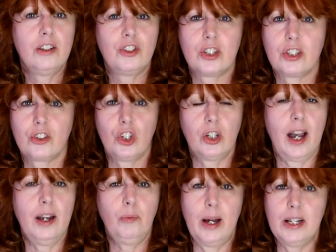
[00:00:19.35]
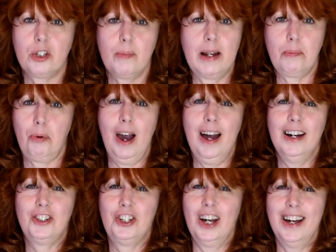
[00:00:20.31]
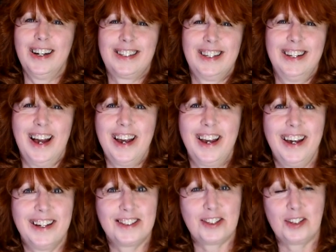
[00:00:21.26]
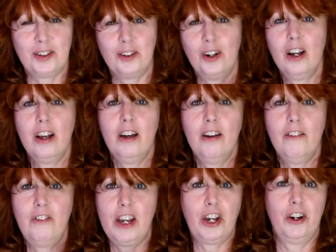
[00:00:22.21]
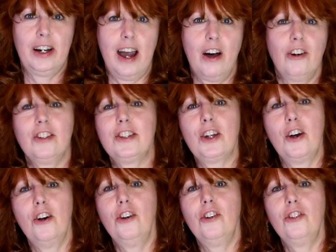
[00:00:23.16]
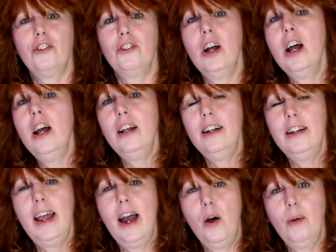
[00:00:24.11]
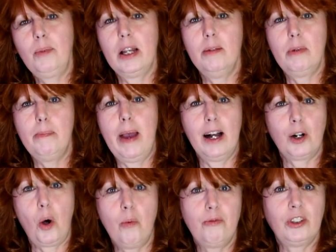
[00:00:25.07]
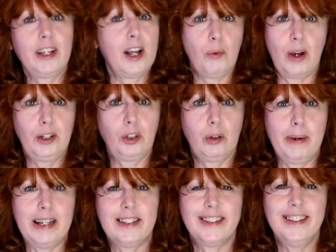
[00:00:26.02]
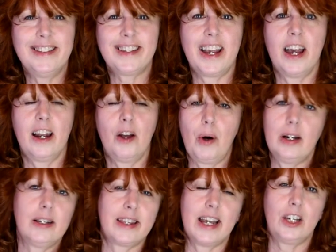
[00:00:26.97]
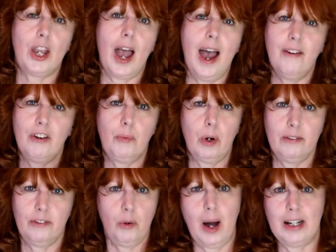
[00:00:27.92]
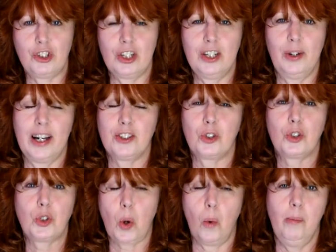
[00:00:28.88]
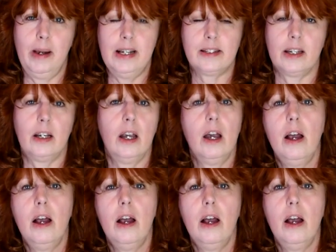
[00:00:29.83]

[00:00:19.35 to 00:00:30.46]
Just took on way too many projects, and I had to figure it out. So now I'm going to be back hopefully on a regular basis, and I want to thank everyone for watching. You guys are so amazing.